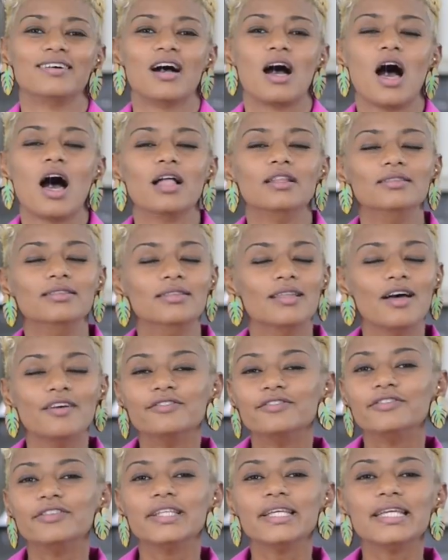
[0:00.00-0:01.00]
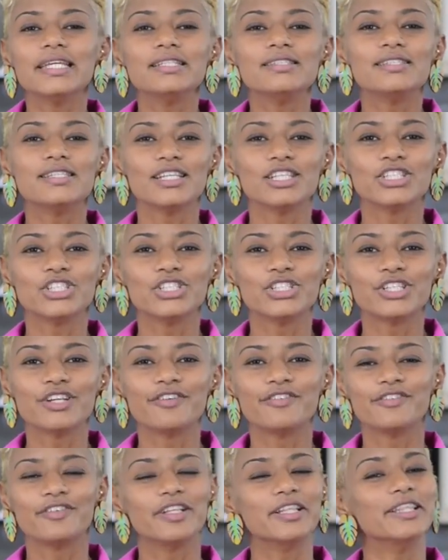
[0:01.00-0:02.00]
A lovely dish
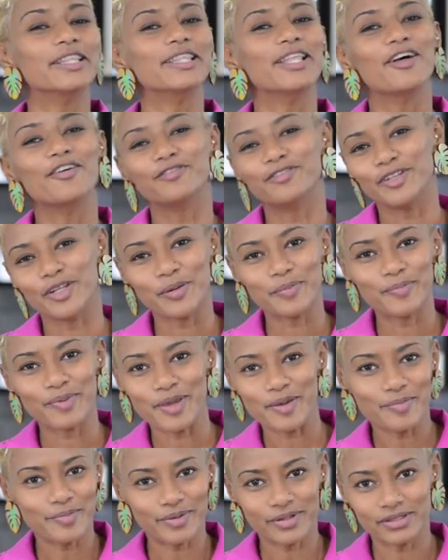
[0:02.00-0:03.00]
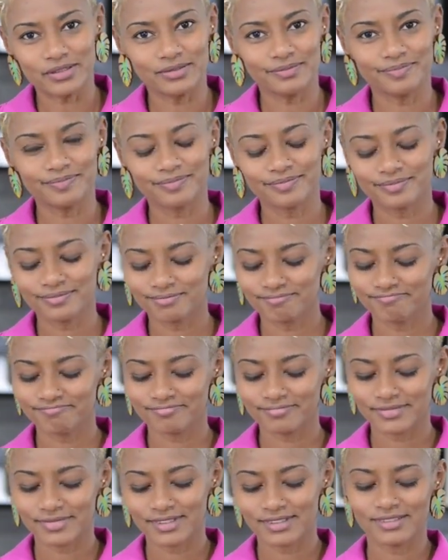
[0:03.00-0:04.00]
for lovely people.
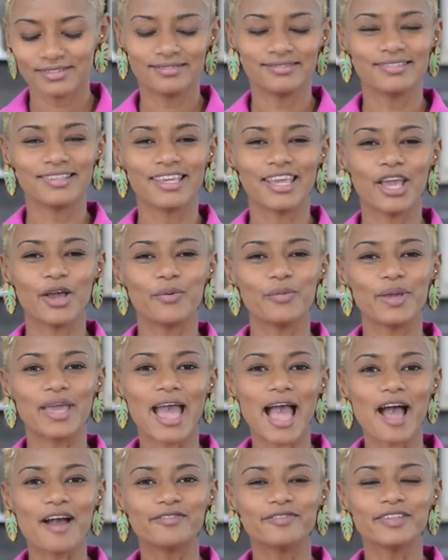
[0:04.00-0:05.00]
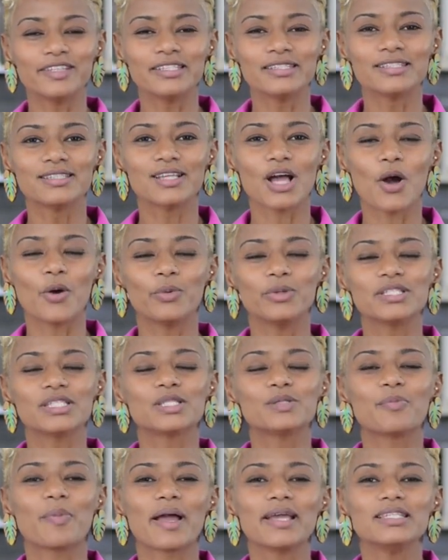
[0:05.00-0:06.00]
Here we have it, our
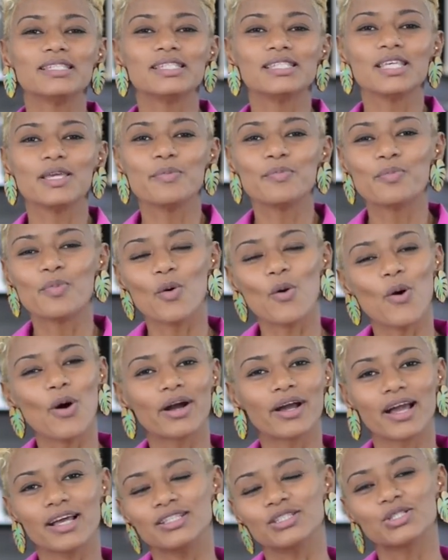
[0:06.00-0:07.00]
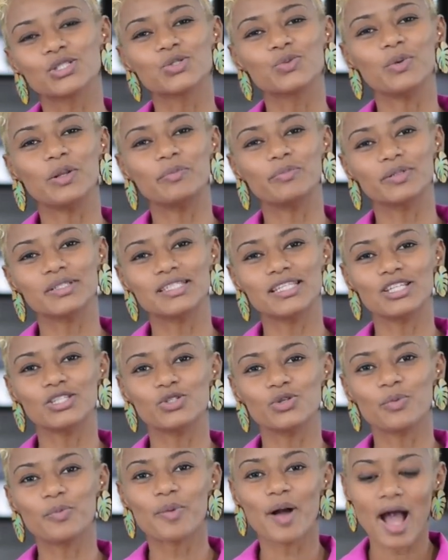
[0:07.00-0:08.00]
spicy pork and sweet
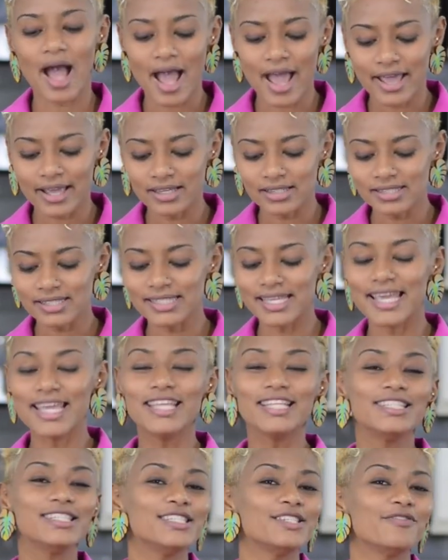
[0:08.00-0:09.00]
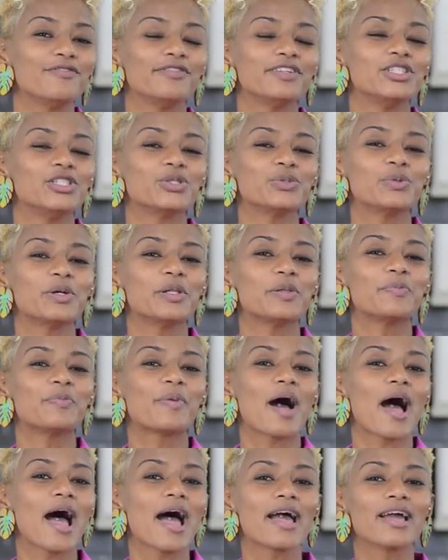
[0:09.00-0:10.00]
potato pies, individual
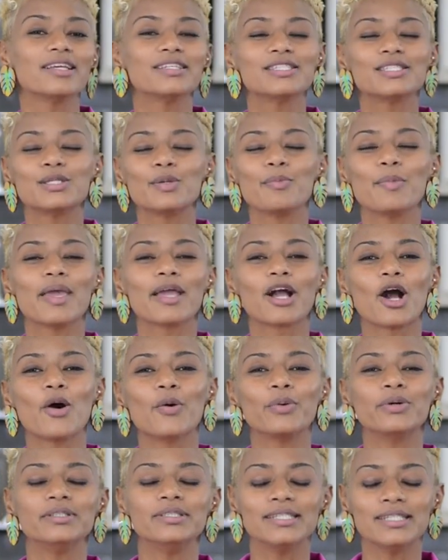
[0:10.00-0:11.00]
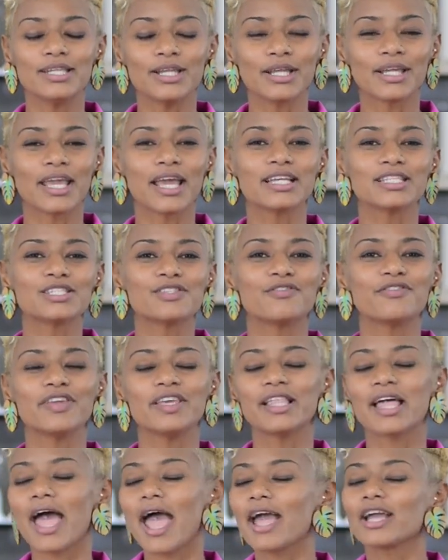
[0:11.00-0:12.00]
pies to make our dinner guests
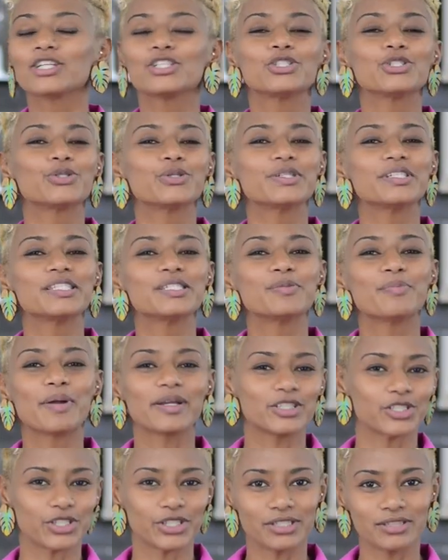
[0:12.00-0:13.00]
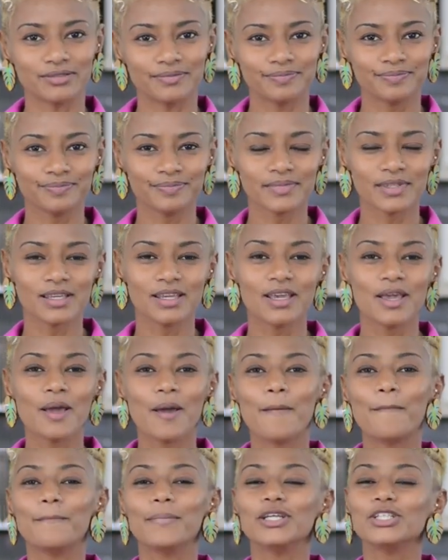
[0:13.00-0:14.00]
feel extra special.
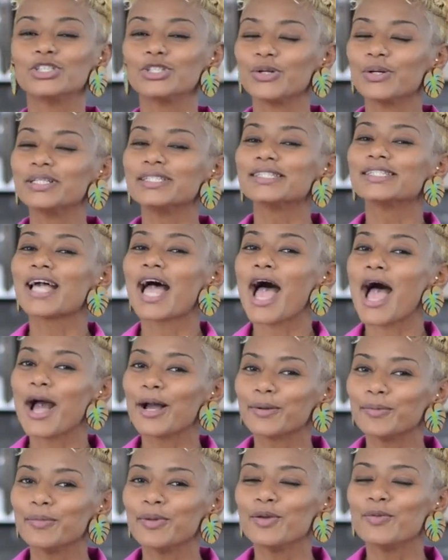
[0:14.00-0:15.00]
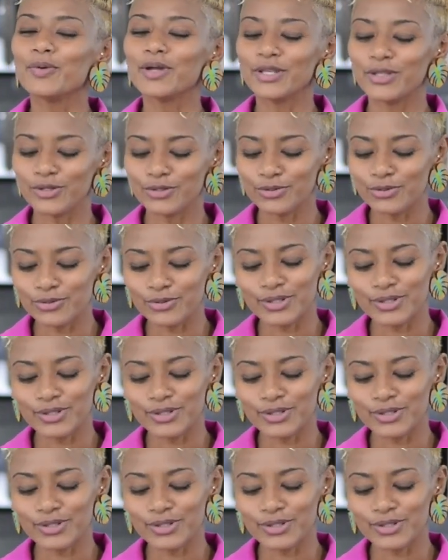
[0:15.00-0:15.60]
Make sure and tag me when you do